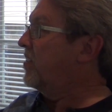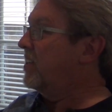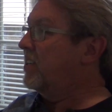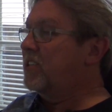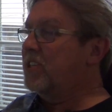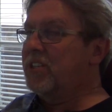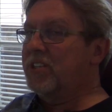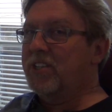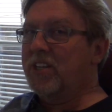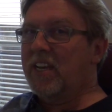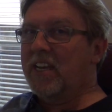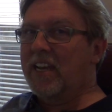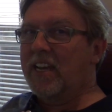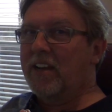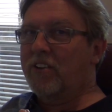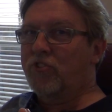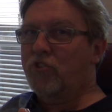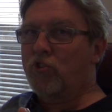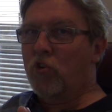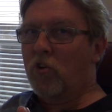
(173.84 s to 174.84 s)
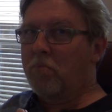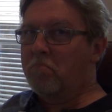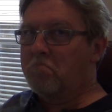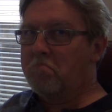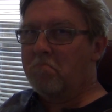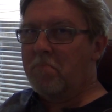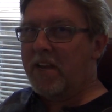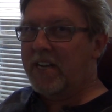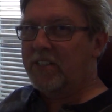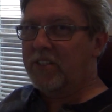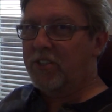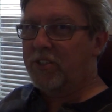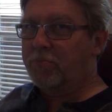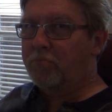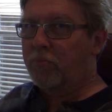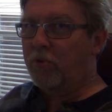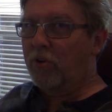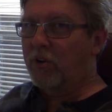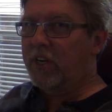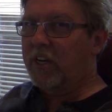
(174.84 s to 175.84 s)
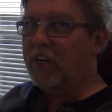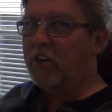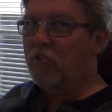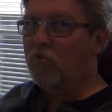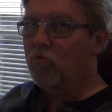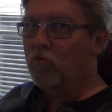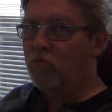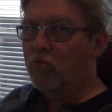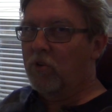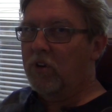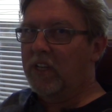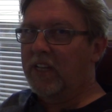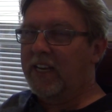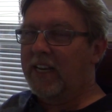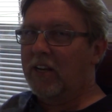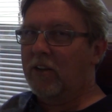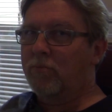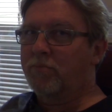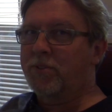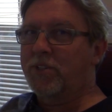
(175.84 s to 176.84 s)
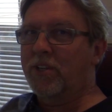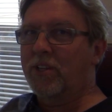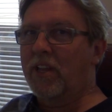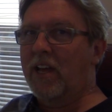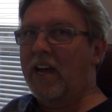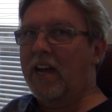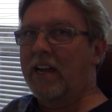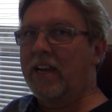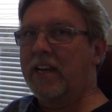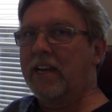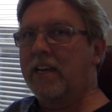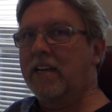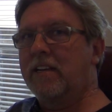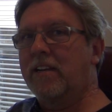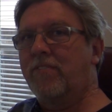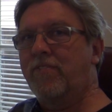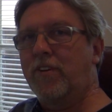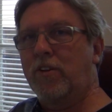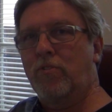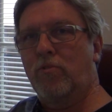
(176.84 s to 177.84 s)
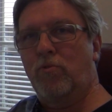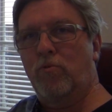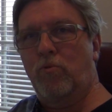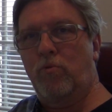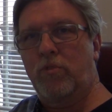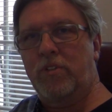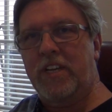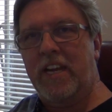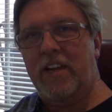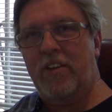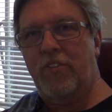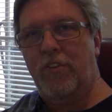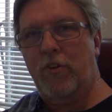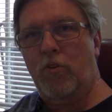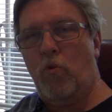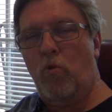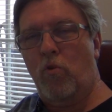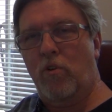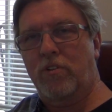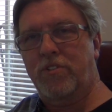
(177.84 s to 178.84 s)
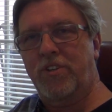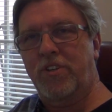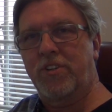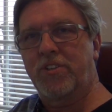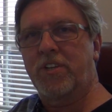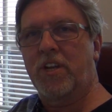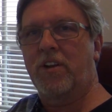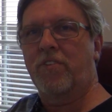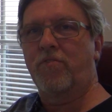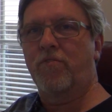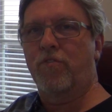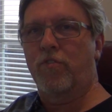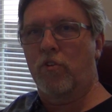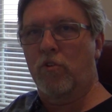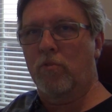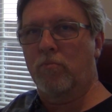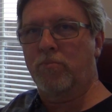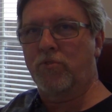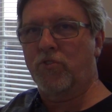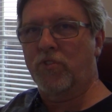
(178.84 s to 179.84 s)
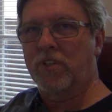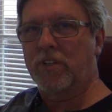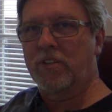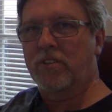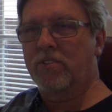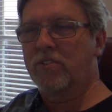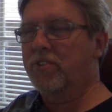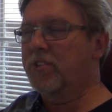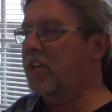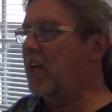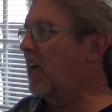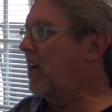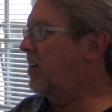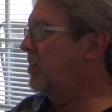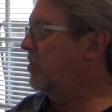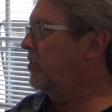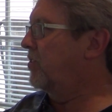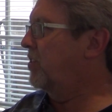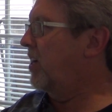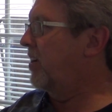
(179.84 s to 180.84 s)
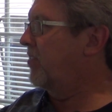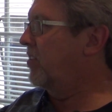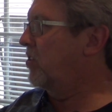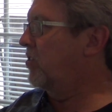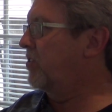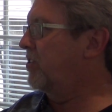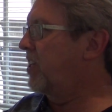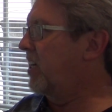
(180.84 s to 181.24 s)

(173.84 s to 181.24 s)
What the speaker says: This is a tremendous book. It really helps a lot. And if you take the courses on verb drills on Il Tavolo